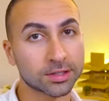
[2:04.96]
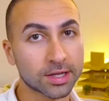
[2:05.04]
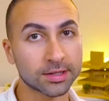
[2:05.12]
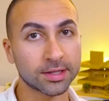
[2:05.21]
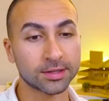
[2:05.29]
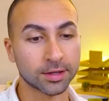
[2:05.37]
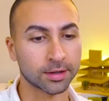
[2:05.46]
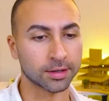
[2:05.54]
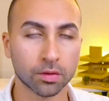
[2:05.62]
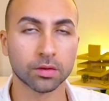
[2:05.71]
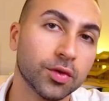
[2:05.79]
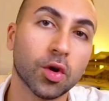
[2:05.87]
said than done.
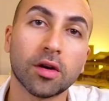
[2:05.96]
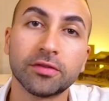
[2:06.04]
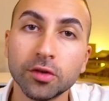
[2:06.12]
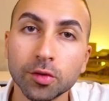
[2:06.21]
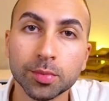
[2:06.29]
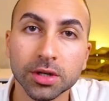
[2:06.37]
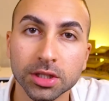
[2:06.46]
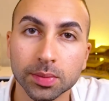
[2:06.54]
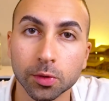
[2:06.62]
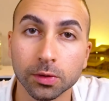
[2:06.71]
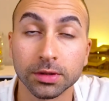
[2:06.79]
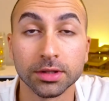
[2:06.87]
There are a few
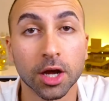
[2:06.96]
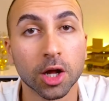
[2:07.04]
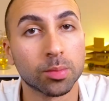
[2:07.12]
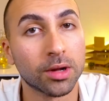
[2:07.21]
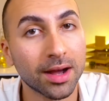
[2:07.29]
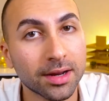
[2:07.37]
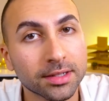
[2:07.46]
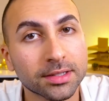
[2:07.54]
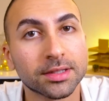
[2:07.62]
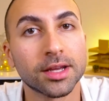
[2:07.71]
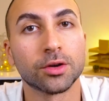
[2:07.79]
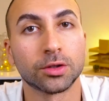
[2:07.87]
principles to help guide us
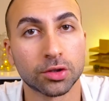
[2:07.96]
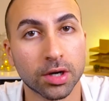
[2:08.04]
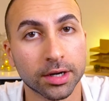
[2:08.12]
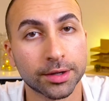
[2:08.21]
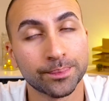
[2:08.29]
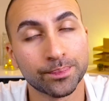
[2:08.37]
stay on track.